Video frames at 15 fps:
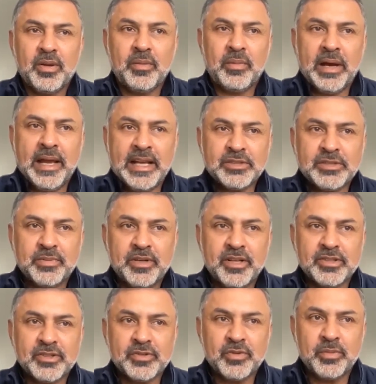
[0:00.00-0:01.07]
my
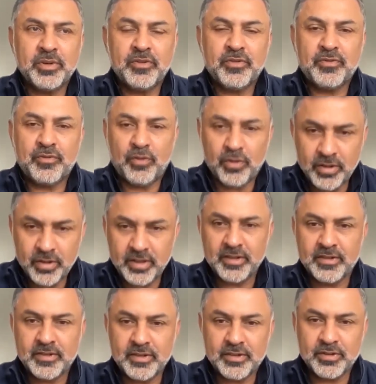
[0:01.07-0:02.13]
aspiration would be for the
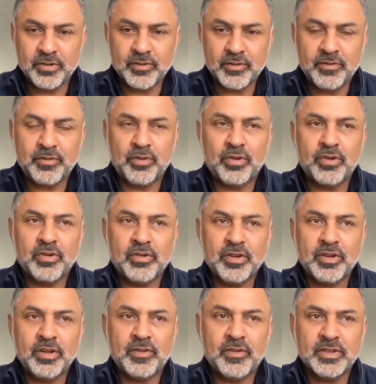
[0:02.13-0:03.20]
institute and for
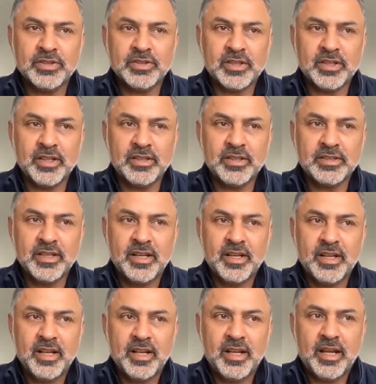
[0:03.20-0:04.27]
the university is,
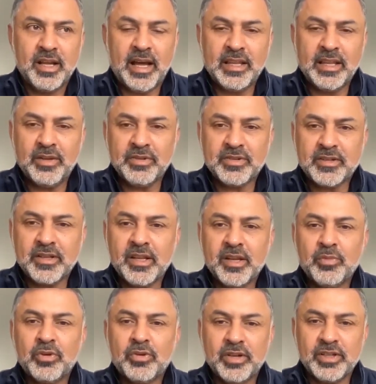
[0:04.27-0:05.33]
I think we still
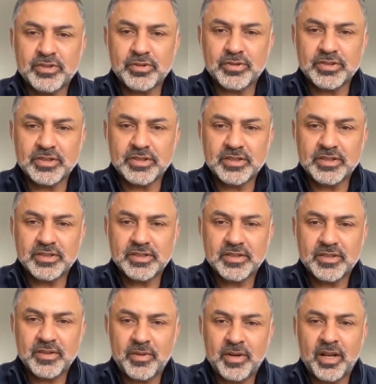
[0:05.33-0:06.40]
need more resources.
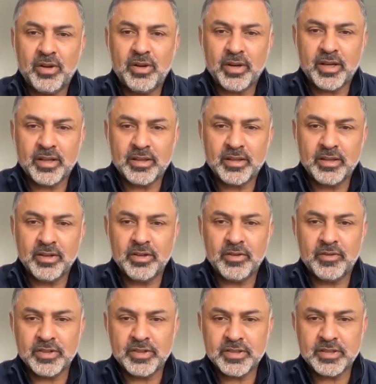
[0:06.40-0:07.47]
When I look at the
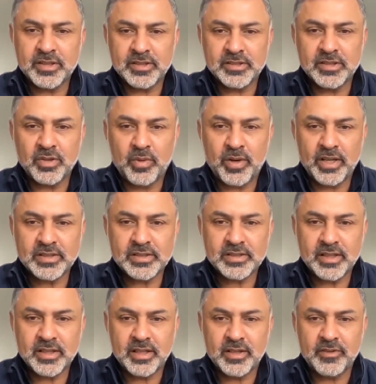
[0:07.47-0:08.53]
universities in the
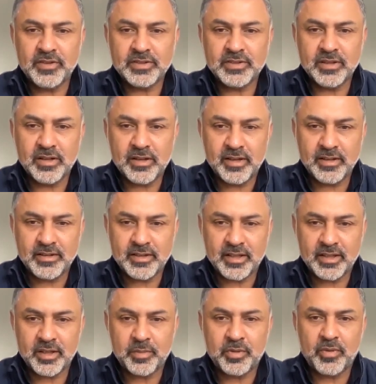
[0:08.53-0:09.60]
West and the facilities
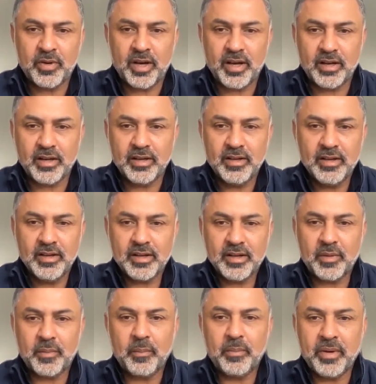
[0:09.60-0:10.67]
that they provide,
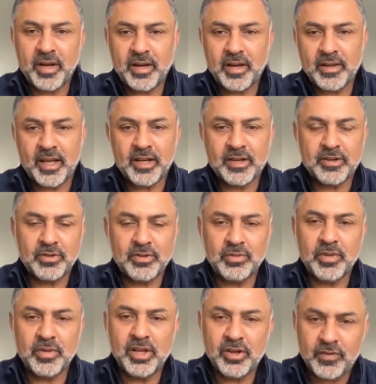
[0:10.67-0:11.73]
compare that to
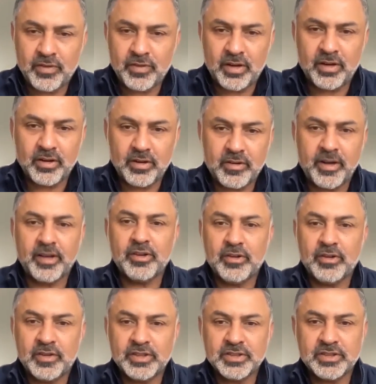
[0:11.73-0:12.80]
many of our great
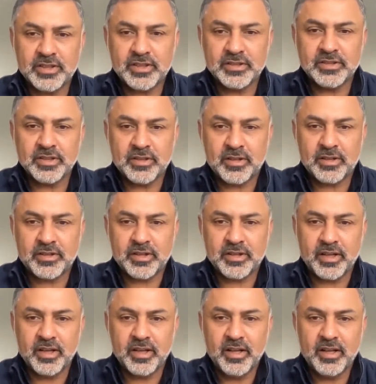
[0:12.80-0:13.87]
universities in the
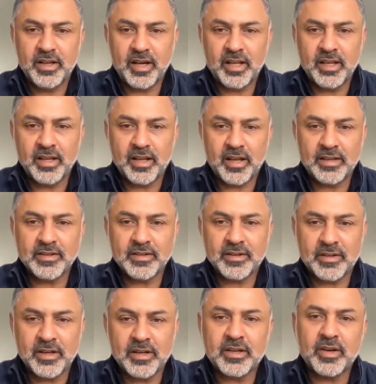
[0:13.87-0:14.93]
country, I think as a
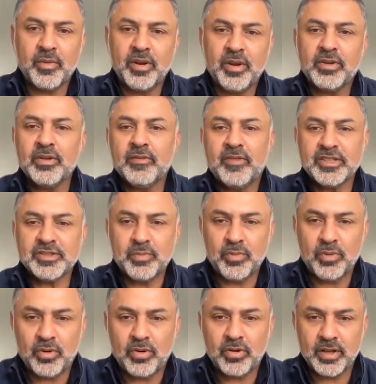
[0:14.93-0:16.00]
country, we need to invest
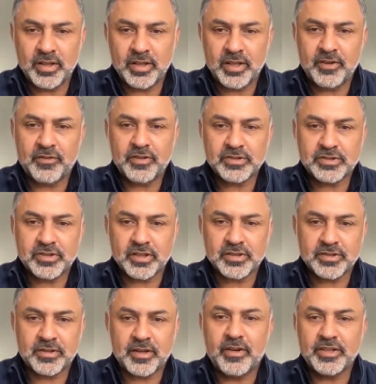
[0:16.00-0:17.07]
more in the
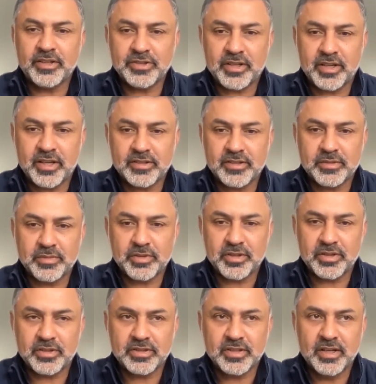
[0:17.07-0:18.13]
infrastructure around education,
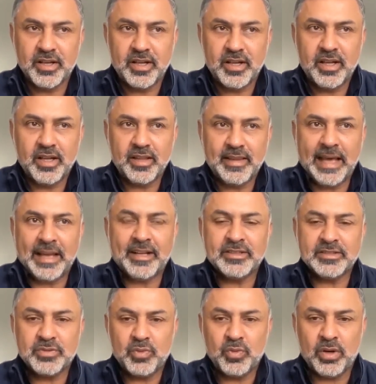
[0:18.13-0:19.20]
because that
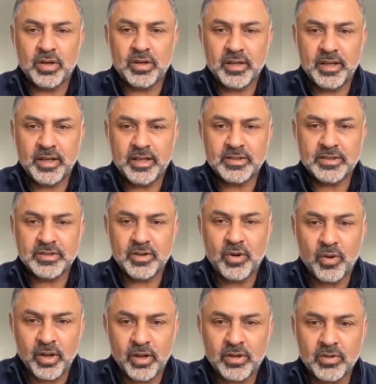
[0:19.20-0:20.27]
is what is
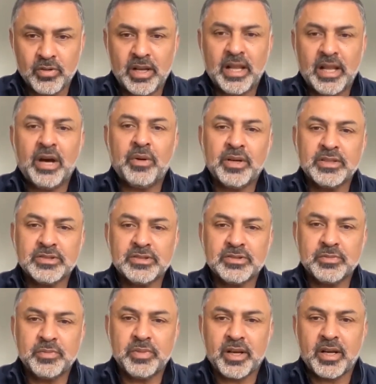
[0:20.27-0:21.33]
going to allow us
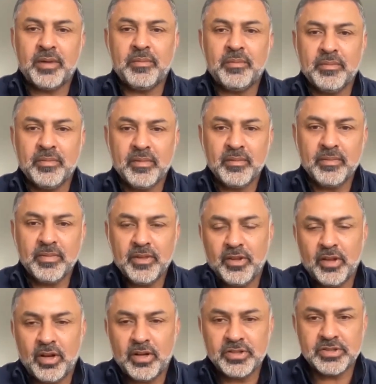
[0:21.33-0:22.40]
to become the
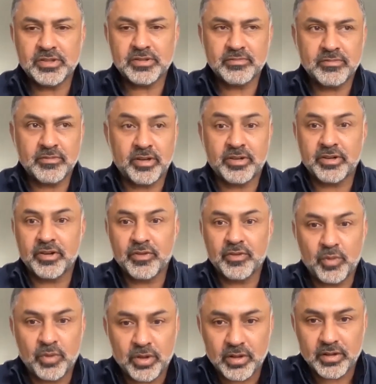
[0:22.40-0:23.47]
knowledge country of
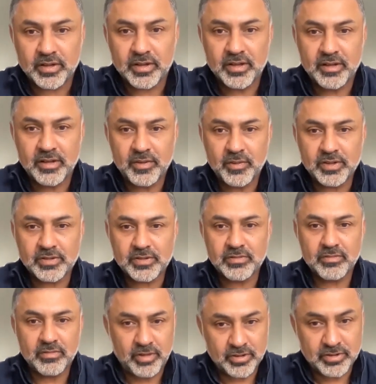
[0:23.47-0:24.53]
the world, which
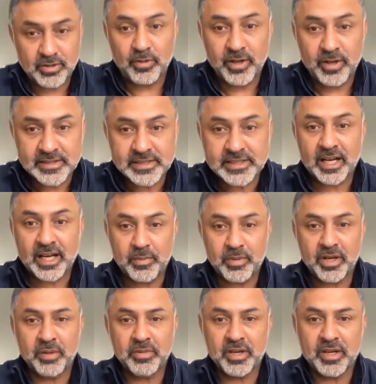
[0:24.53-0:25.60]
we're slowly and steadily
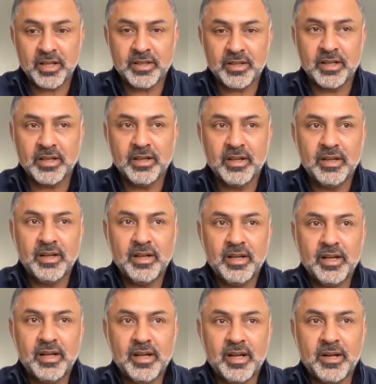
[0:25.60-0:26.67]
becoming. And I think
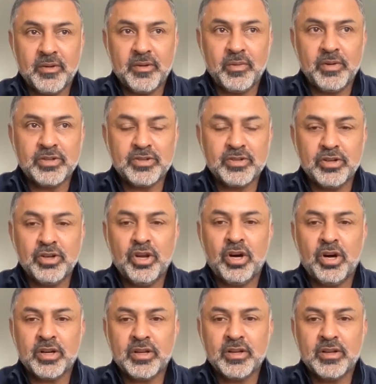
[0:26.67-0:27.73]
we should
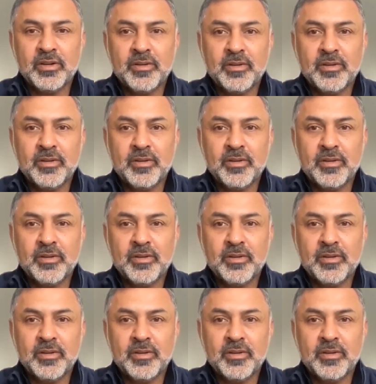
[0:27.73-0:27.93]
not